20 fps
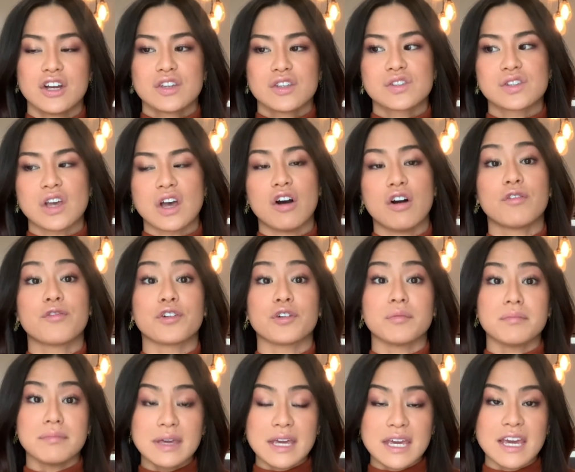So for
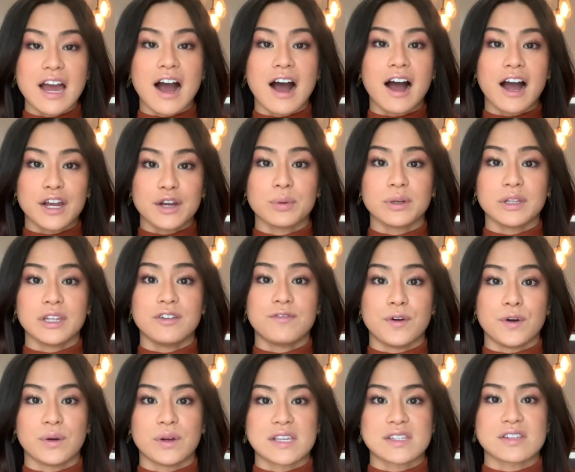me, I really
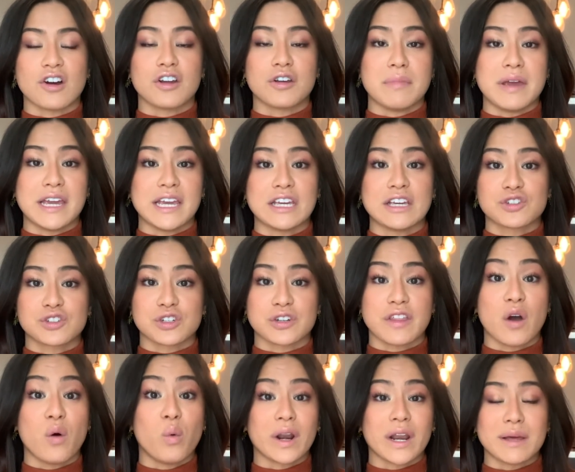focus on making sure
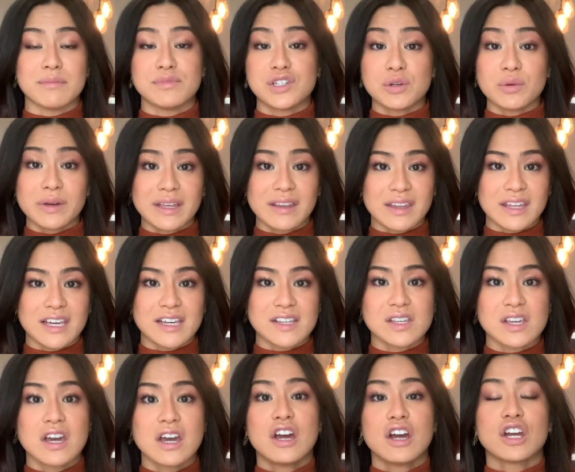that when I'm doing
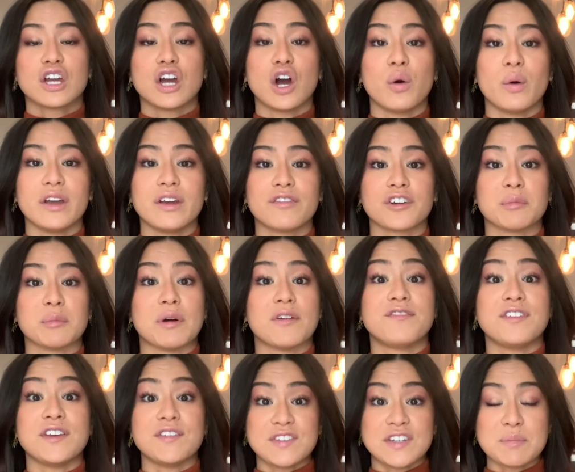these, going from a
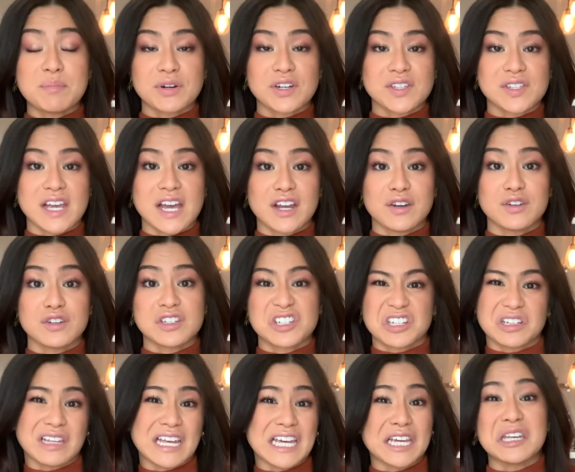50%
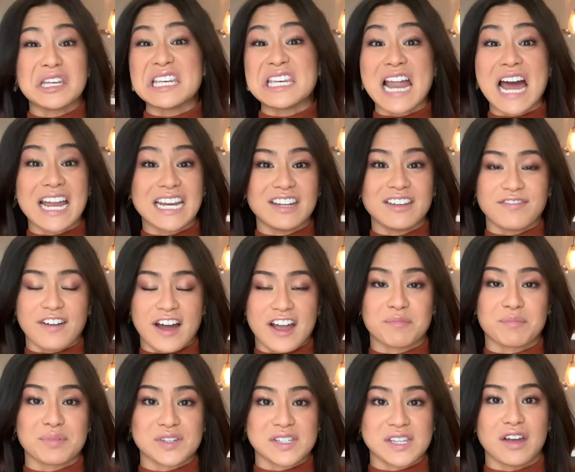to like
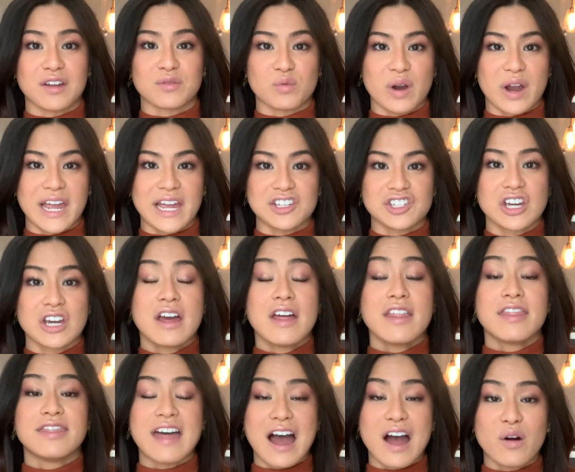95% range.
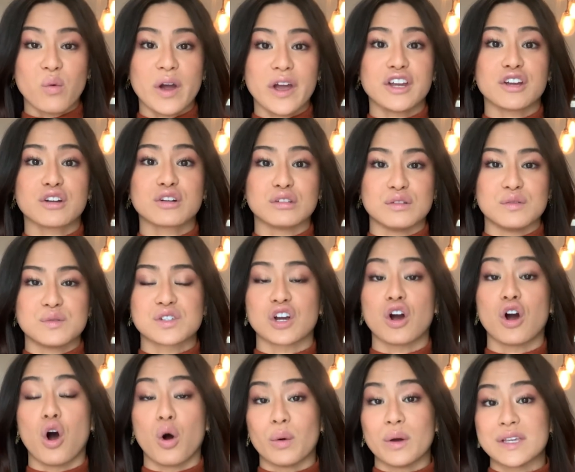That way your glutes
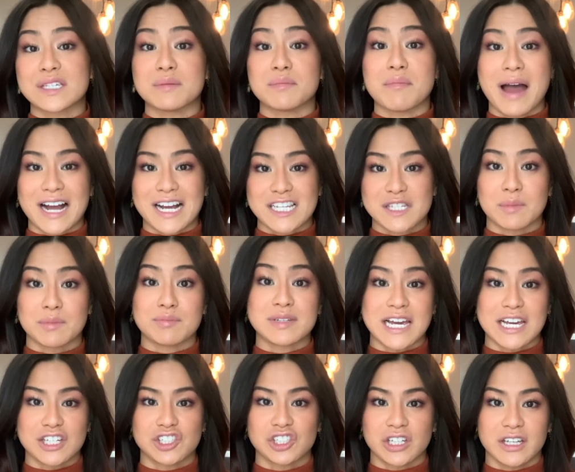are always in maximum
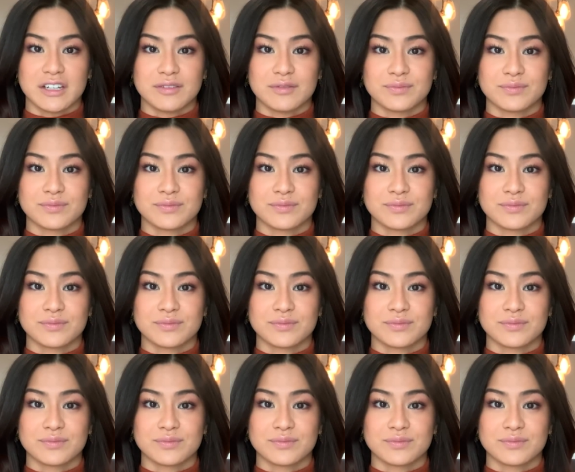tension.